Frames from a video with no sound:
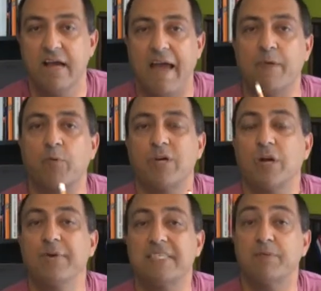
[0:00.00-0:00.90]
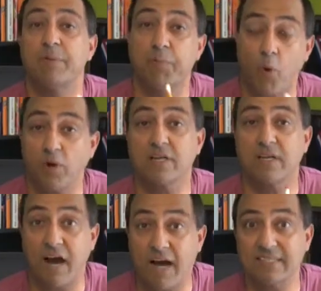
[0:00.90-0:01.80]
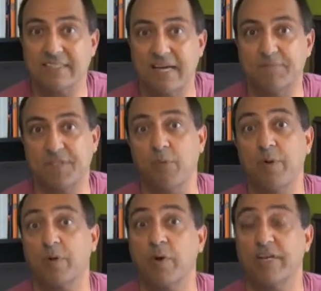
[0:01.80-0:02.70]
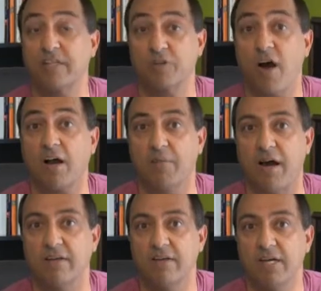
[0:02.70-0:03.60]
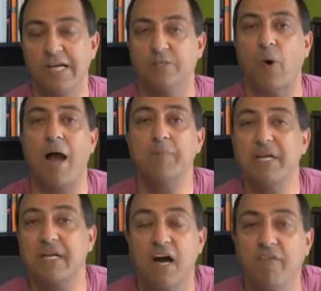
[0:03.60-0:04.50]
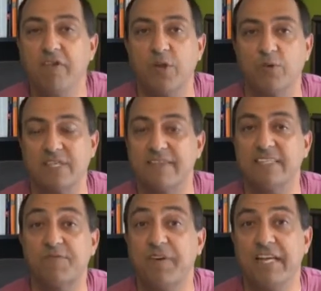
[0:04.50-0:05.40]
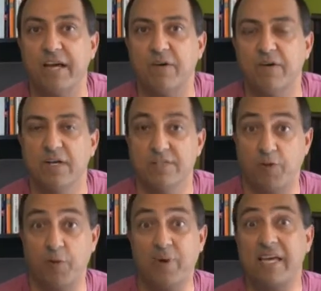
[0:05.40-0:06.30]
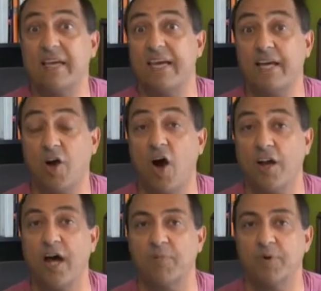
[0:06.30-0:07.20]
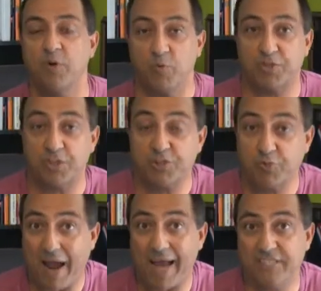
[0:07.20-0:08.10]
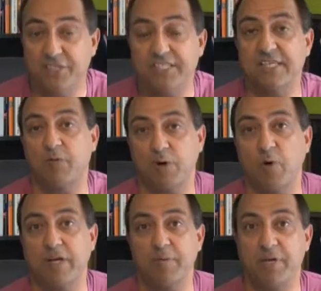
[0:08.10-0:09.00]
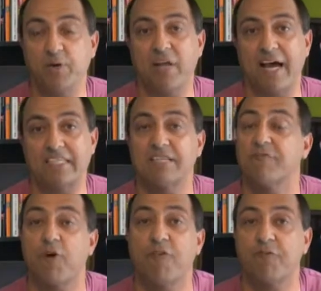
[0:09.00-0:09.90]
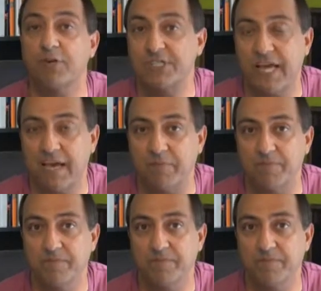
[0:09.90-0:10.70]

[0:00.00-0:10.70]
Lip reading: And there were going to be some important concepts that we were going to talk about. So I'm going to cover those in this video so that we can get caught up with the strategies that we're going to be utilizing for our first game.